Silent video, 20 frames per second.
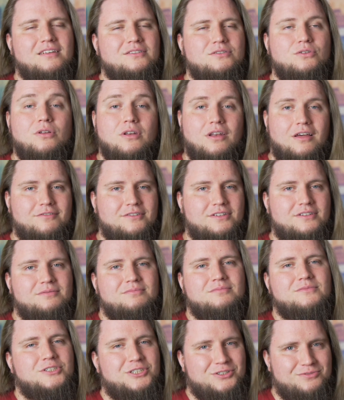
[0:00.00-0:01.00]
you'll love it.
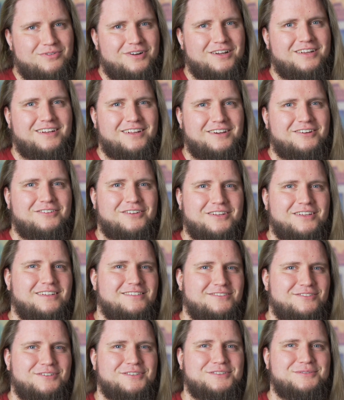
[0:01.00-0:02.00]
Try it out,
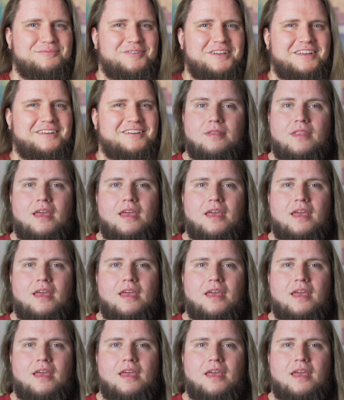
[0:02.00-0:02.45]
trust me.